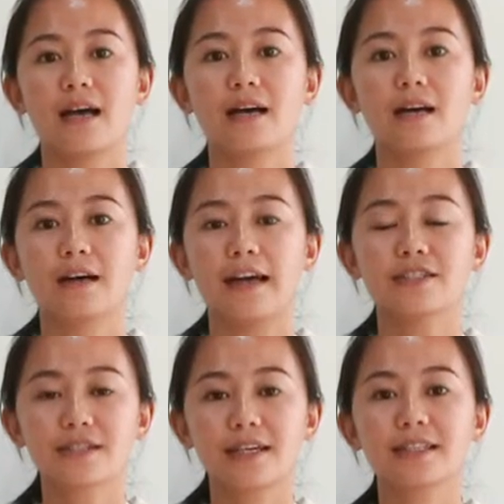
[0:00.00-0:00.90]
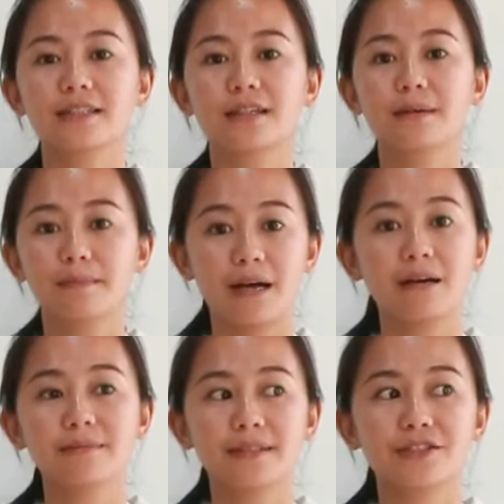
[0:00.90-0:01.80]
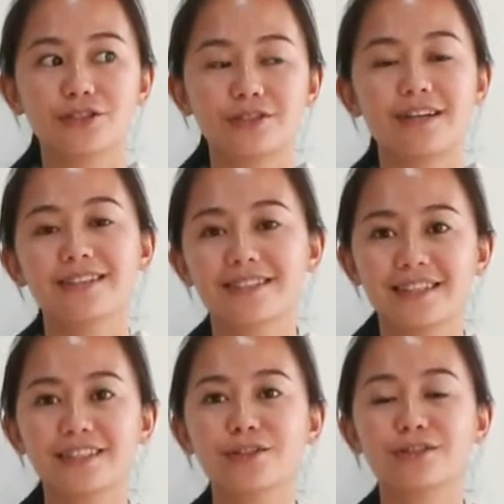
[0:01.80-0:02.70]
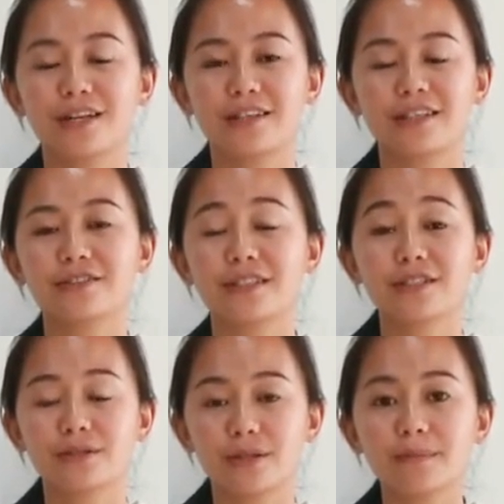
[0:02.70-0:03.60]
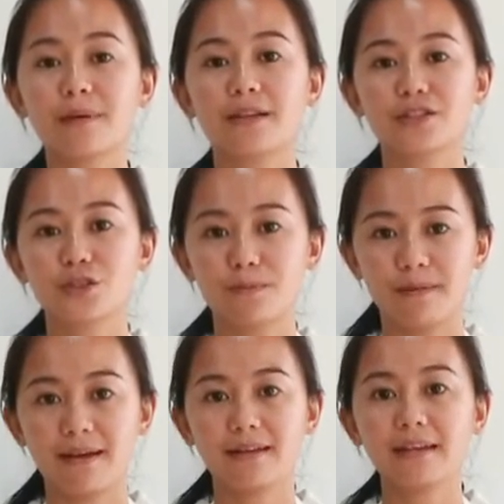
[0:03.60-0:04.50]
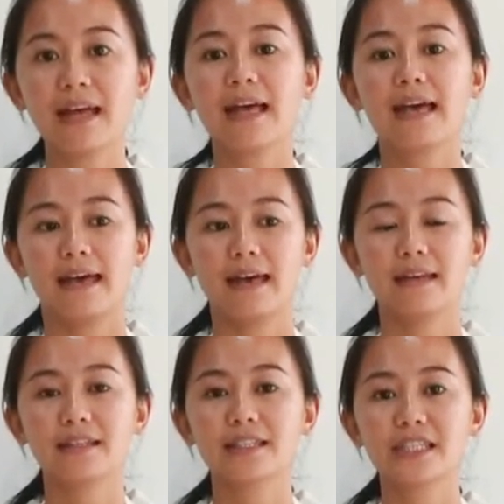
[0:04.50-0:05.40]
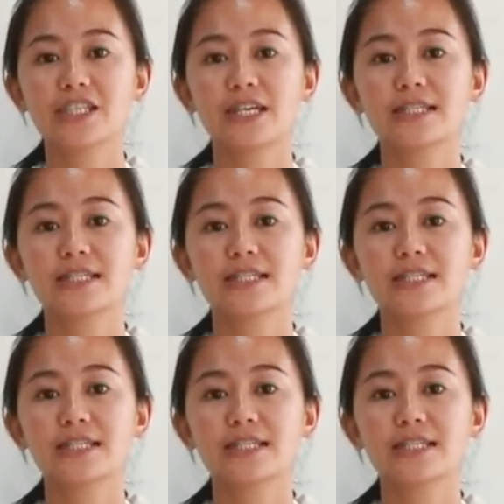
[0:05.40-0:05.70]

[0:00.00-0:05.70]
I studied the mom and sir. I studied hotel and restaurant management, and they teach